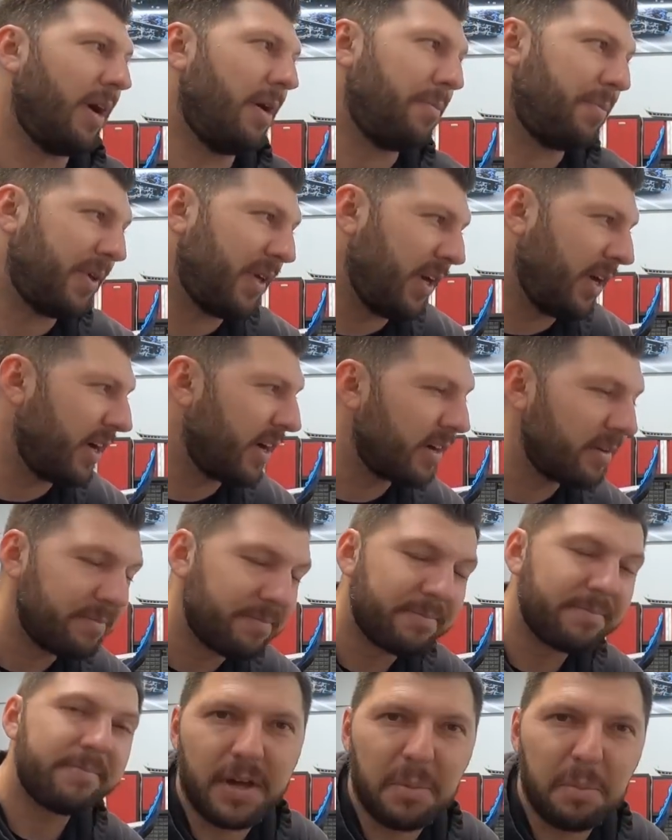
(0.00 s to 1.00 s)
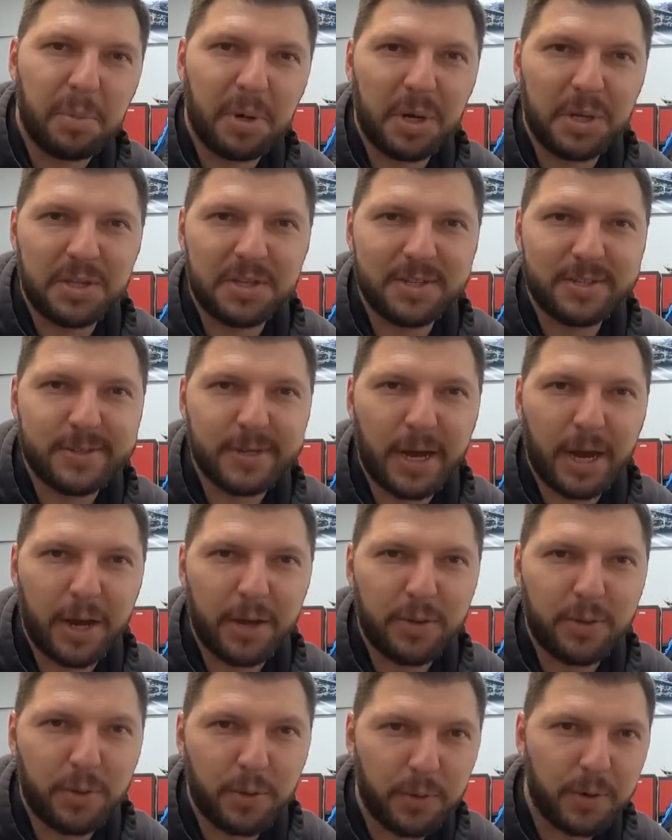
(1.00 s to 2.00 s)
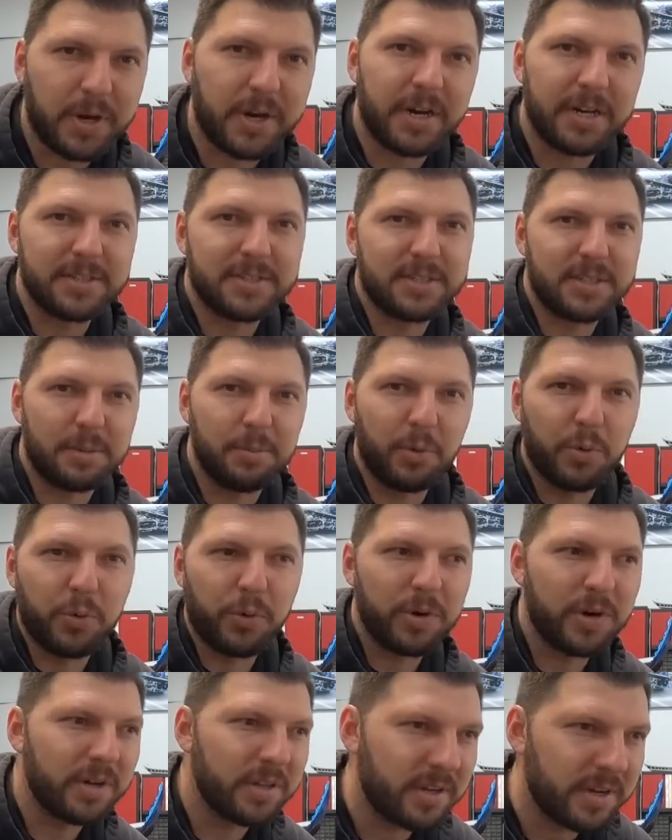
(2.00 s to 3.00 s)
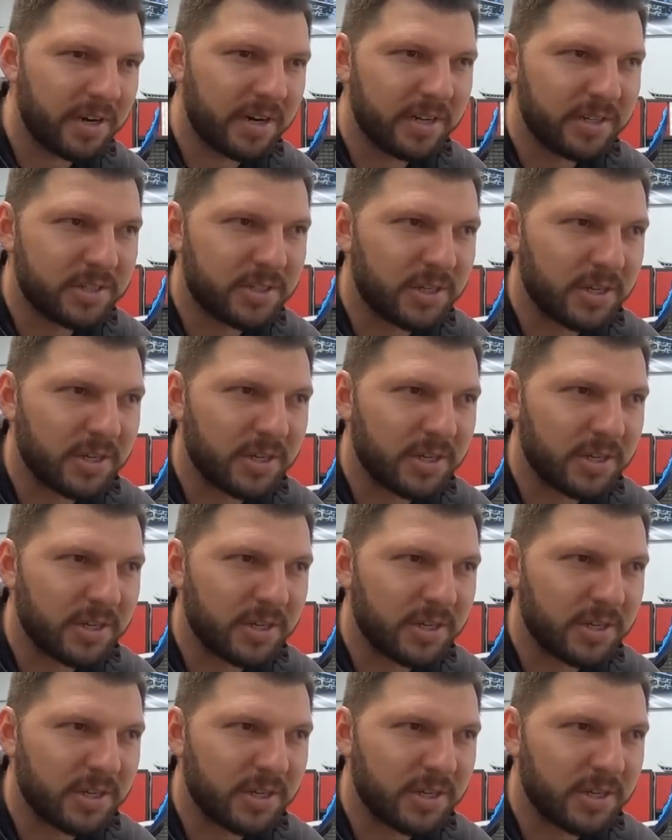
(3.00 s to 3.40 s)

Up here, somebody decided to cut some corners,